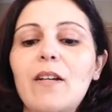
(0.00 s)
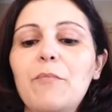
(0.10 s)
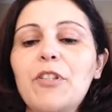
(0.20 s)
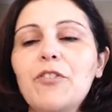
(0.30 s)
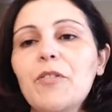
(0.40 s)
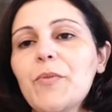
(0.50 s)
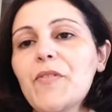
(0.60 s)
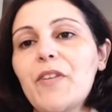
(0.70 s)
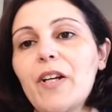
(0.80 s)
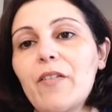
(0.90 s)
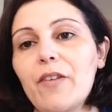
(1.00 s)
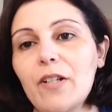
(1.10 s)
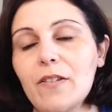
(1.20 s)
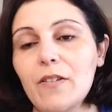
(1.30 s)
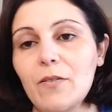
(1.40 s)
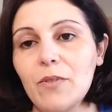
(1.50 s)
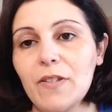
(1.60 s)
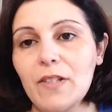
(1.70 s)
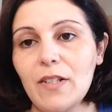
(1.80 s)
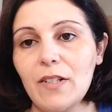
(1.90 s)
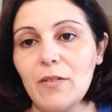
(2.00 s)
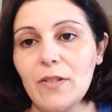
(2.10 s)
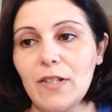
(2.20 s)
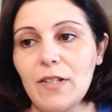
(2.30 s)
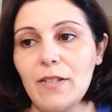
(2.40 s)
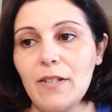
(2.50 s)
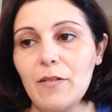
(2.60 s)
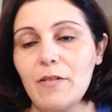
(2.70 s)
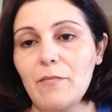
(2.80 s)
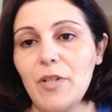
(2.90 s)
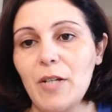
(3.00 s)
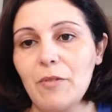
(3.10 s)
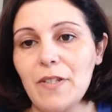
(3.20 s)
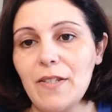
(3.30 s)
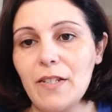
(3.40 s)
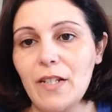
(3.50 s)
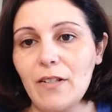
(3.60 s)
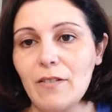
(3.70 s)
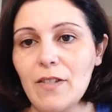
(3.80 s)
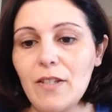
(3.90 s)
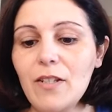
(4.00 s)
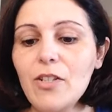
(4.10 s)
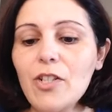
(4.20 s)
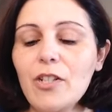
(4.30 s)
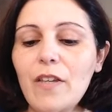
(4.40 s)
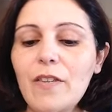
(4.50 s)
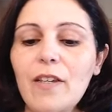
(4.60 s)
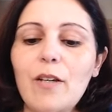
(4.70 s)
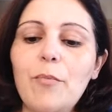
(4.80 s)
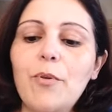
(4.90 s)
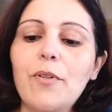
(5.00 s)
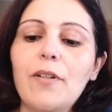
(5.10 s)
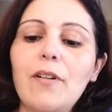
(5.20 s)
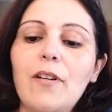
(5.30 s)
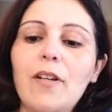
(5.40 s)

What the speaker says: My daughter was running around, so it wasn't like I was going to be able to sit down and stitch at the airport.